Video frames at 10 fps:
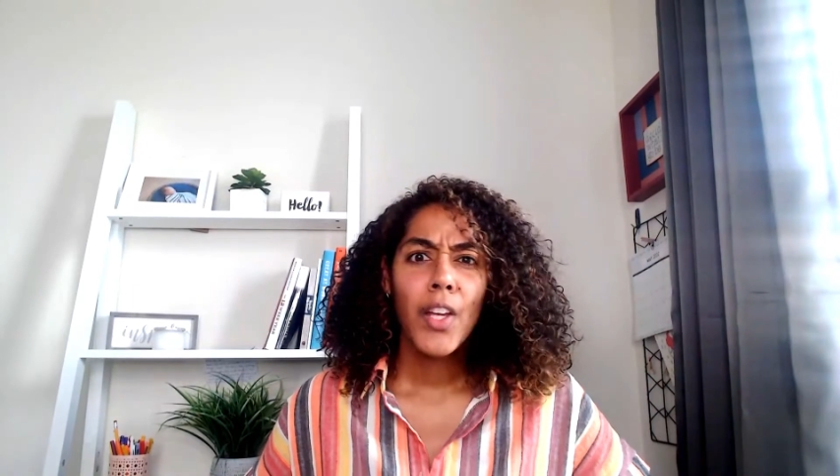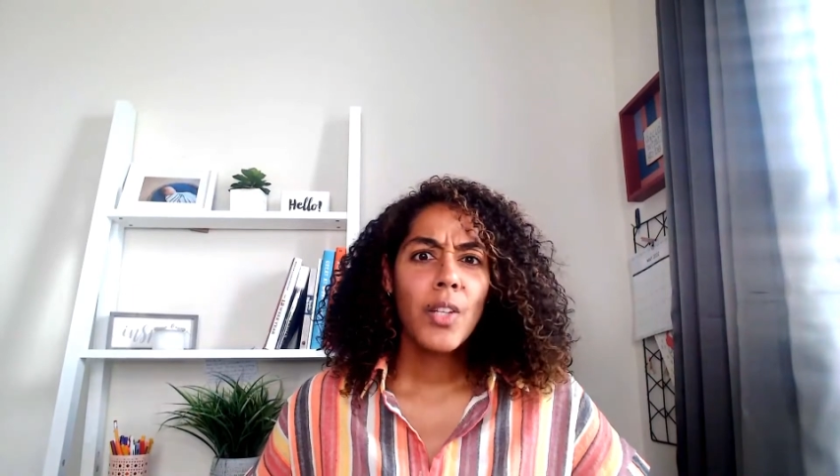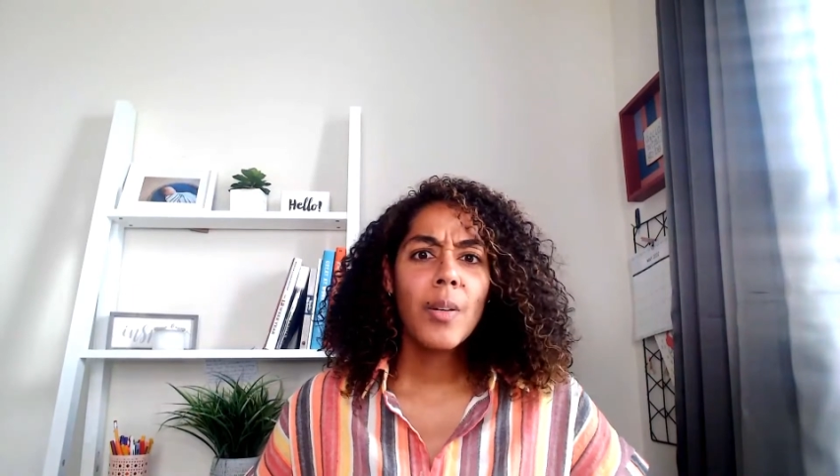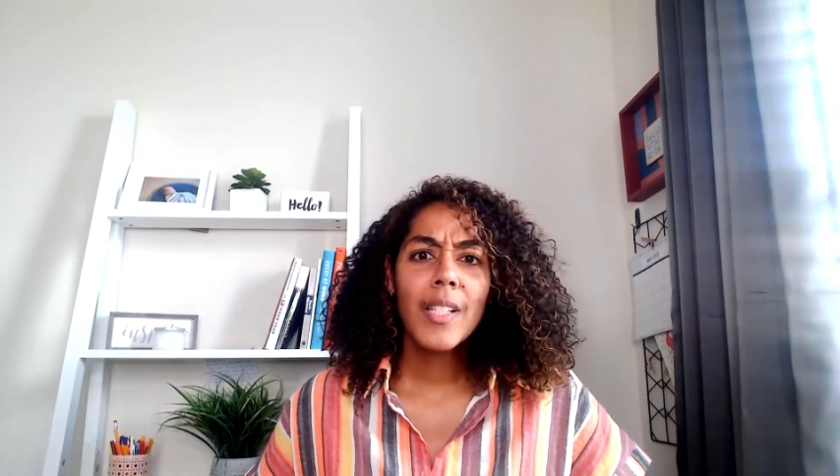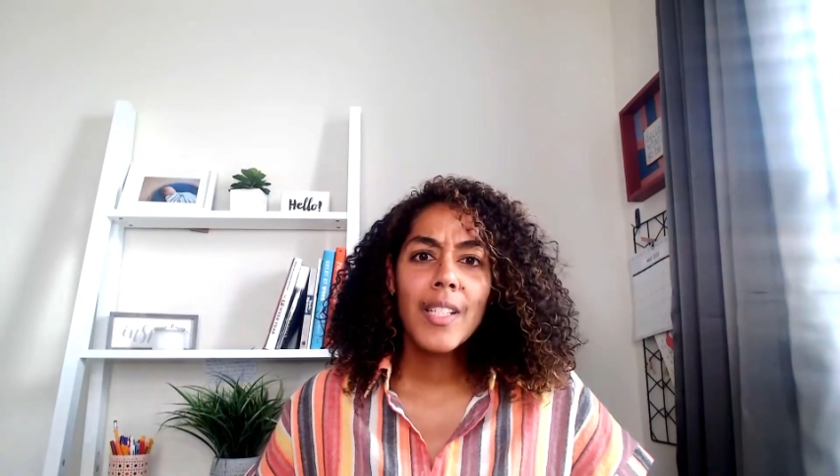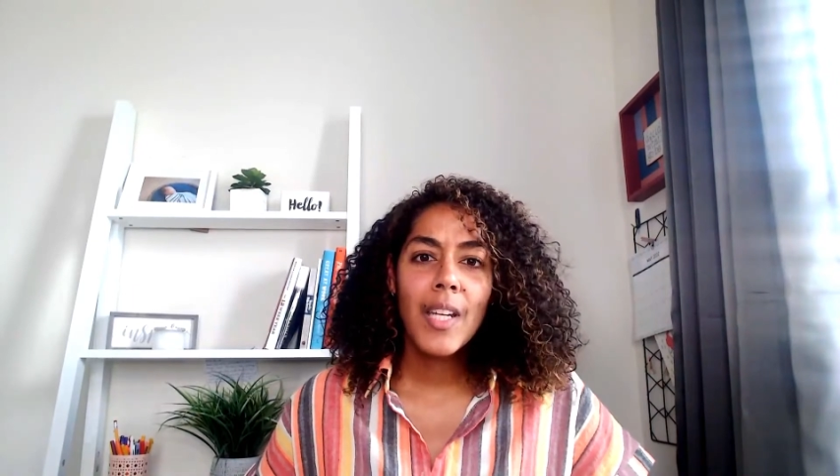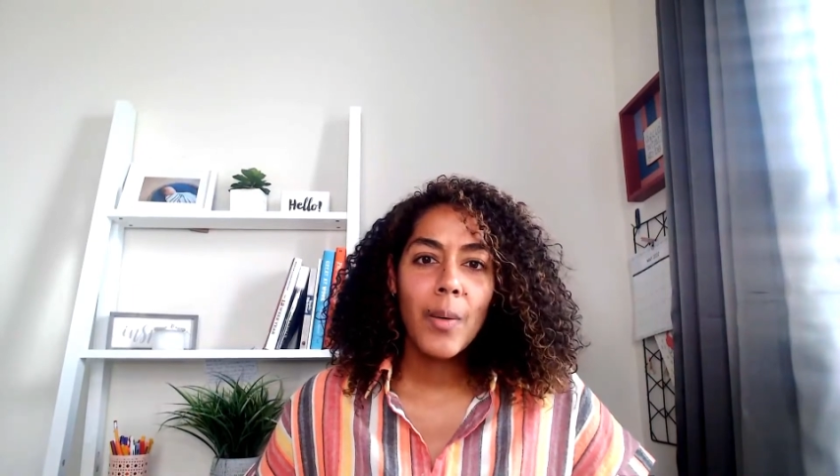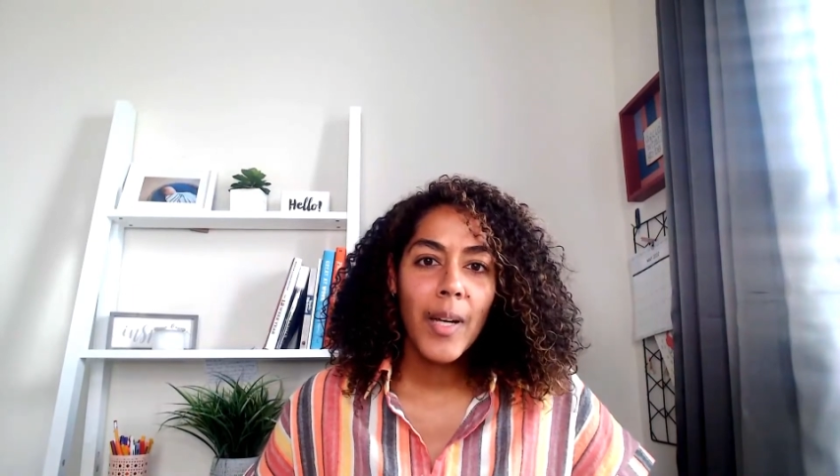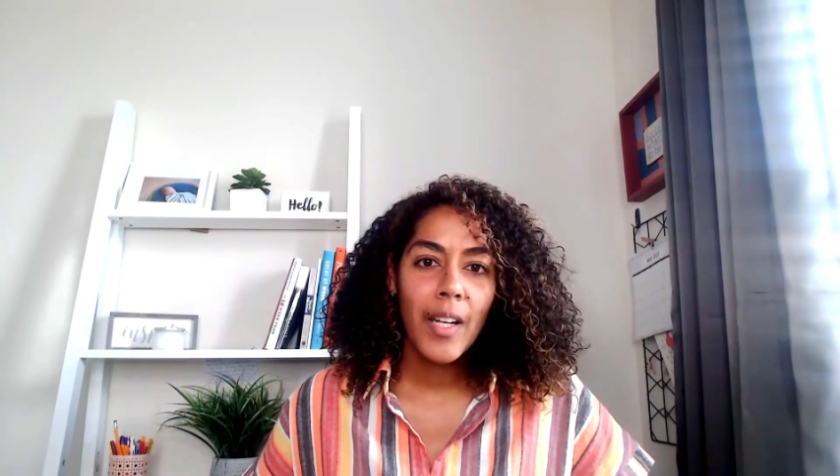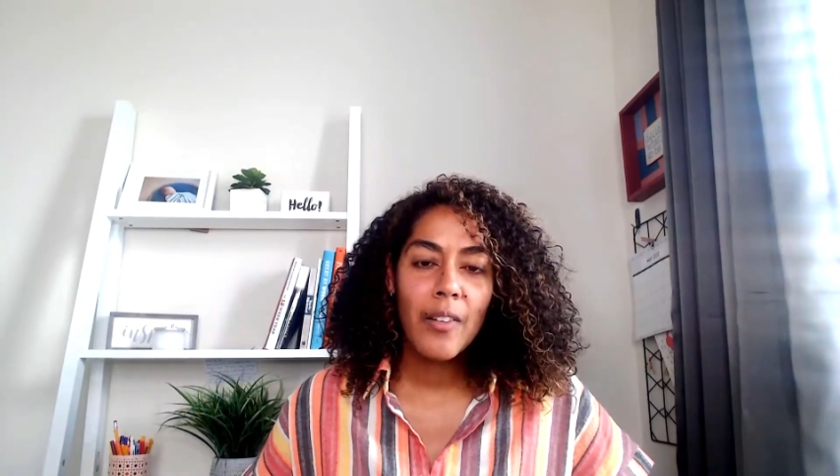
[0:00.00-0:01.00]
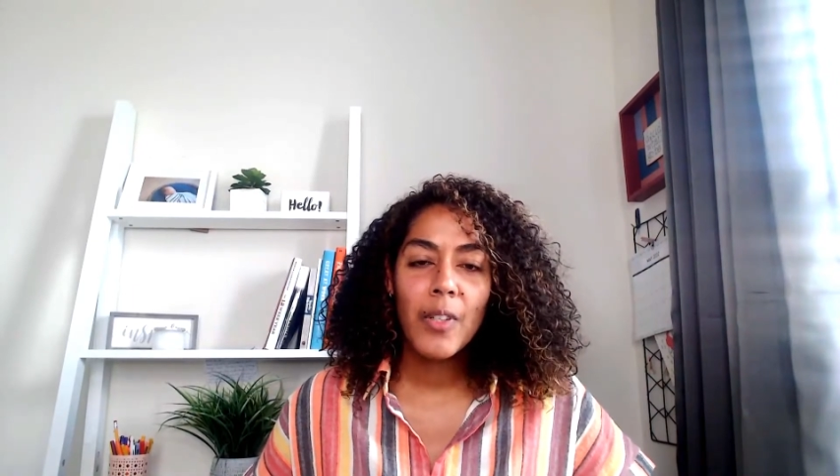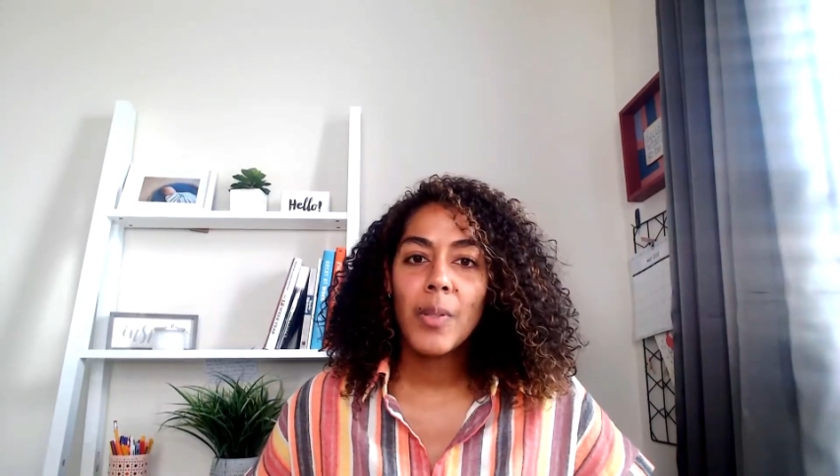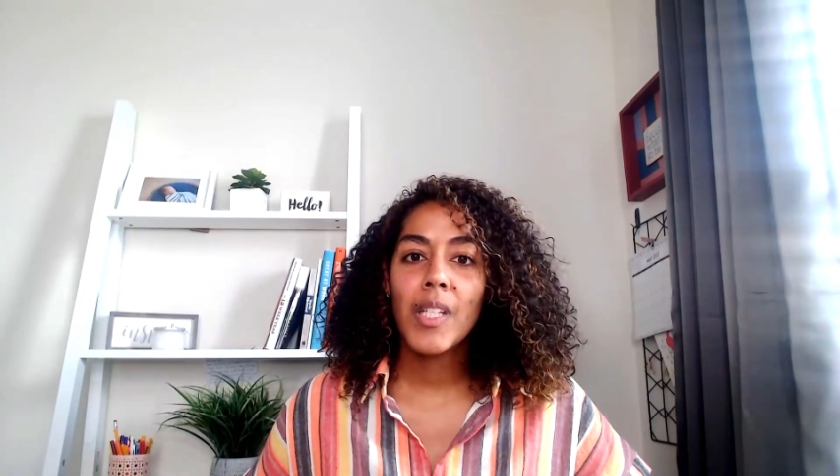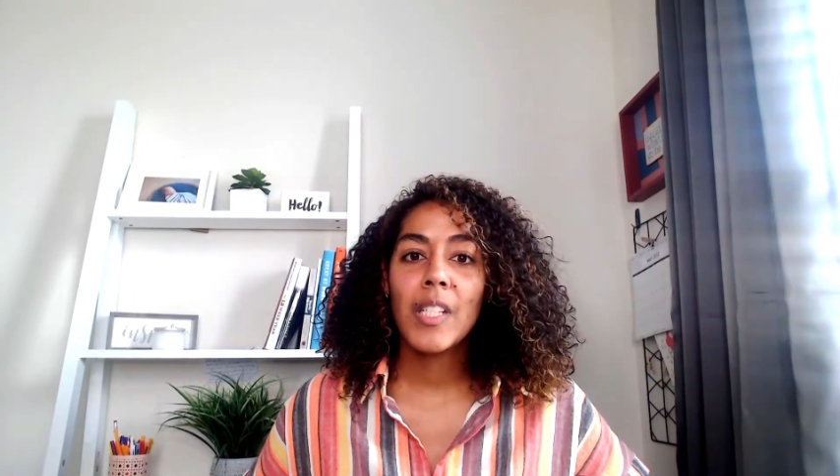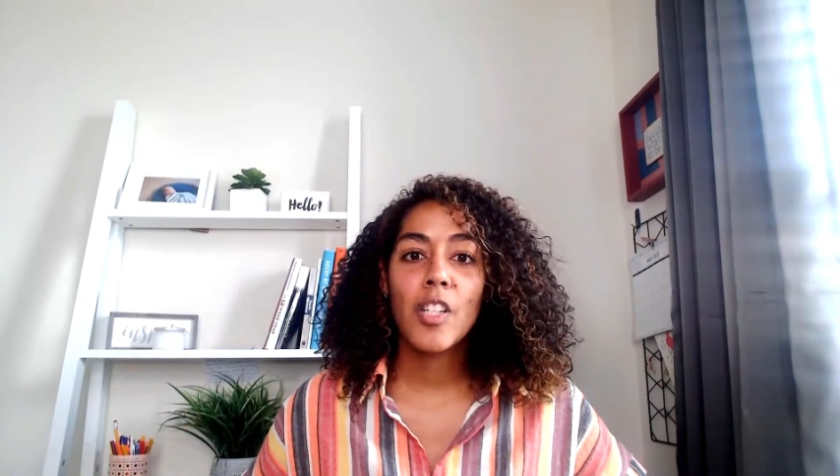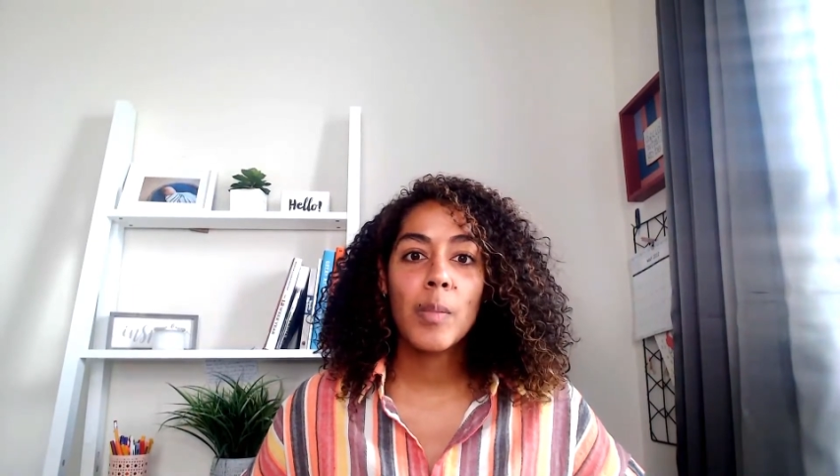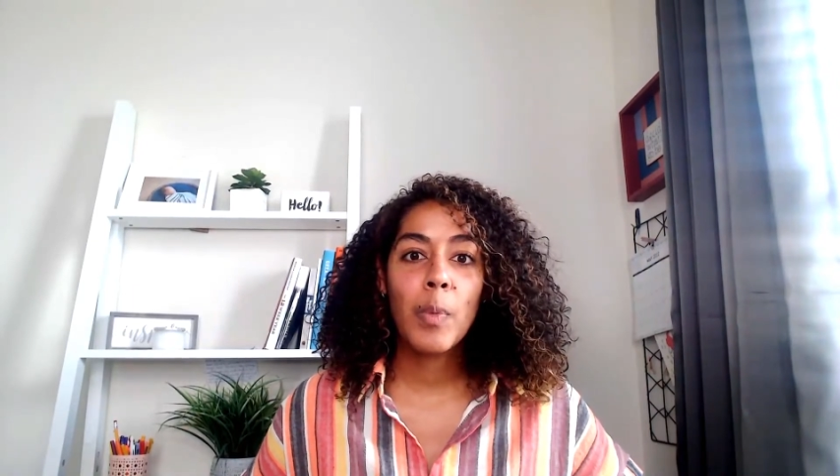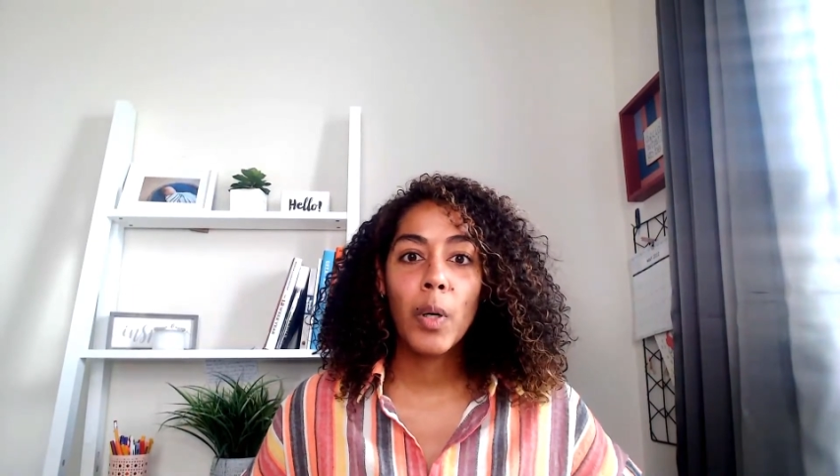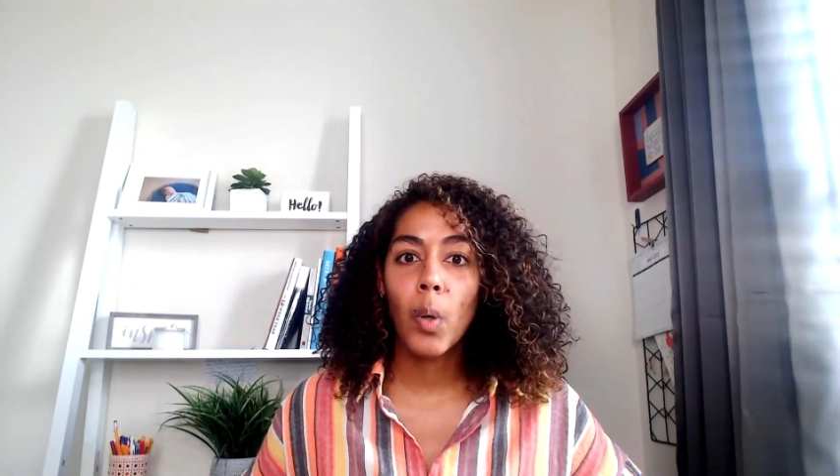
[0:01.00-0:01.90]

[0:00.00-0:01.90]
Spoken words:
You could do interviews and just put